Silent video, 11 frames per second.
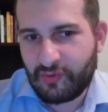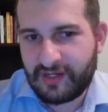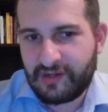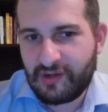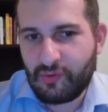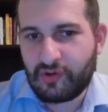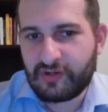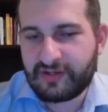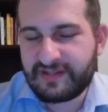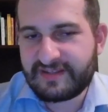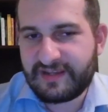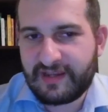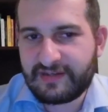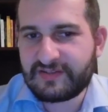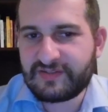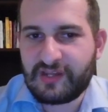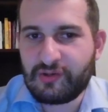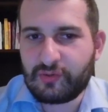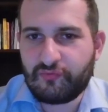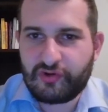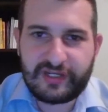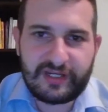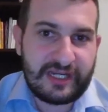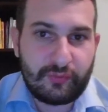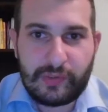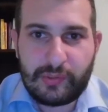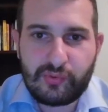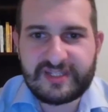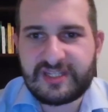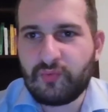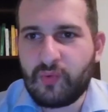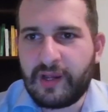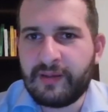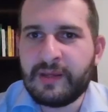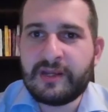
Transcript: and now all these ideas are not working, and we will see why.